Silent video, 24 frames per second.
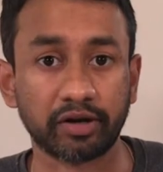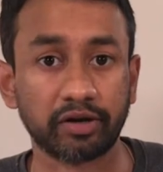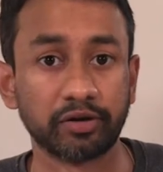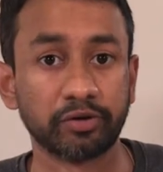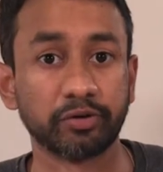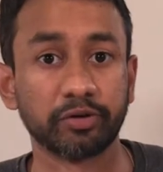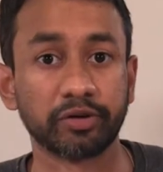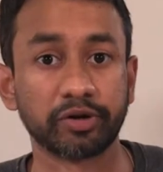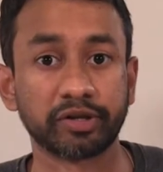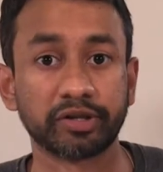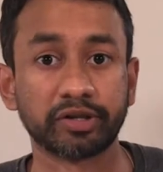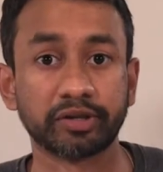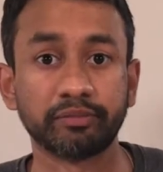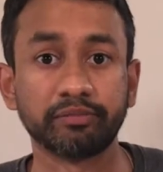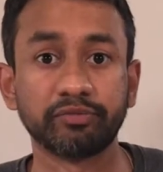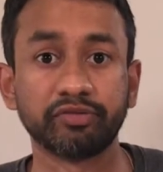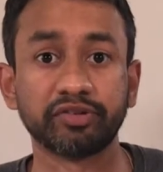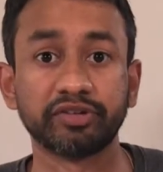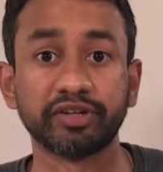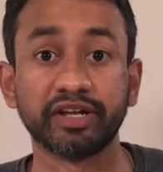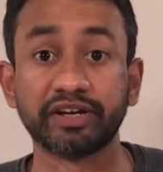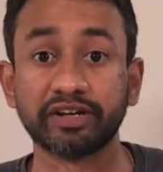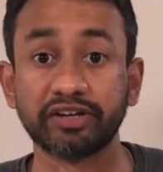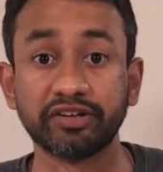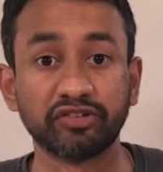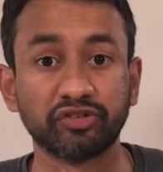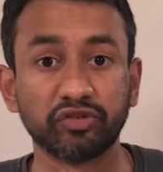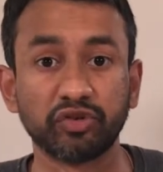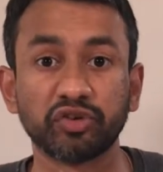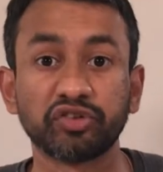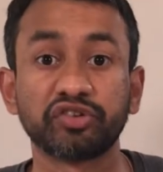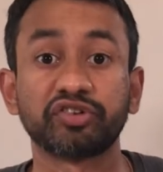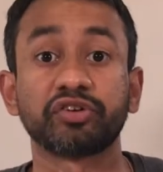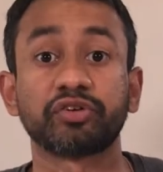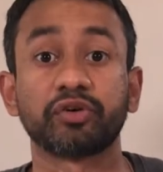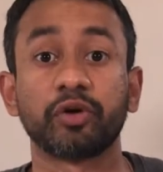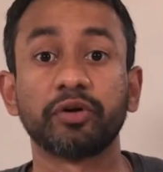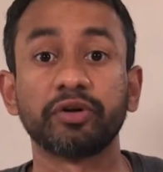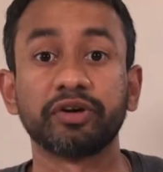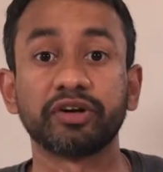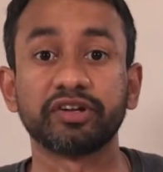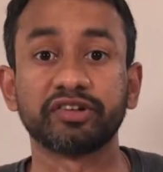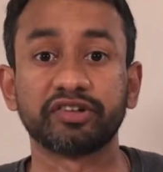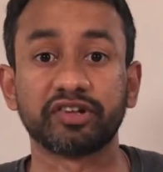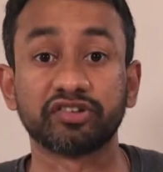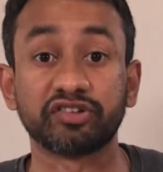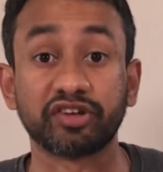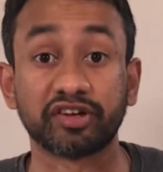algorithms, there is no strong
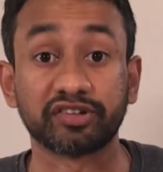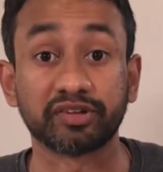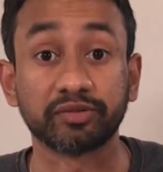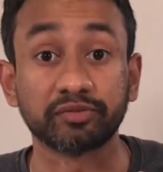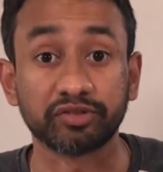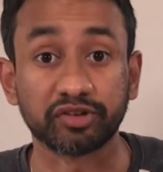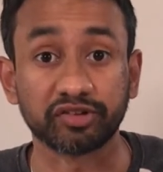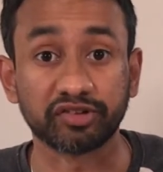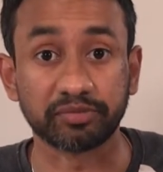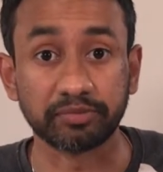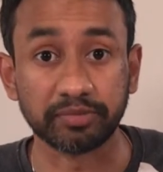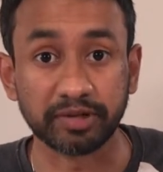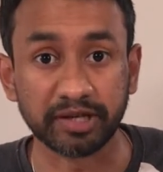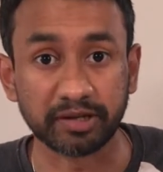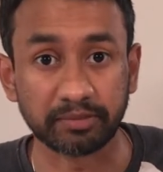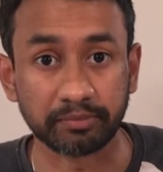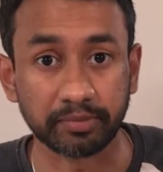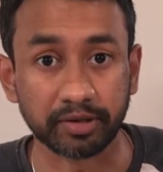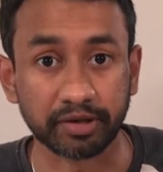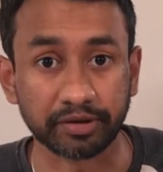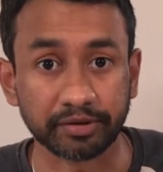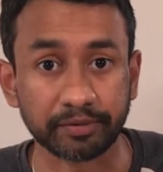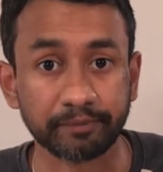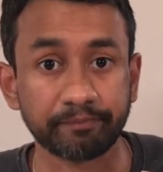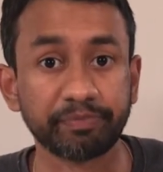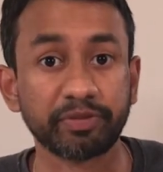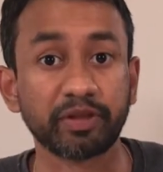such assumptions being made.